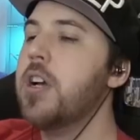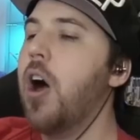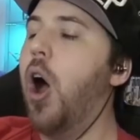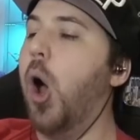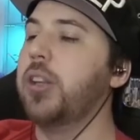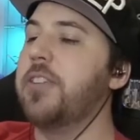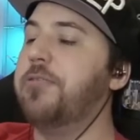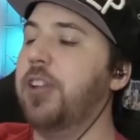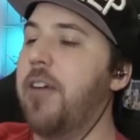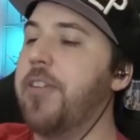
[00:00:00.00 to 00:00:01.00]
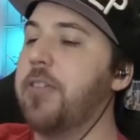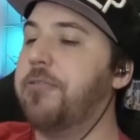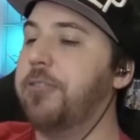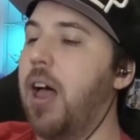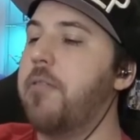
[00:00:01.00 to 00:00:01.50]
holy fluffing
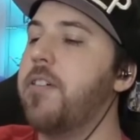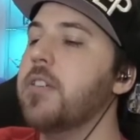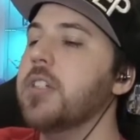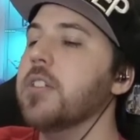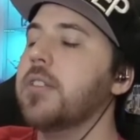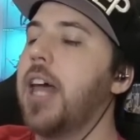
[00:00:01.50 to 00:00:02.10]
fluff.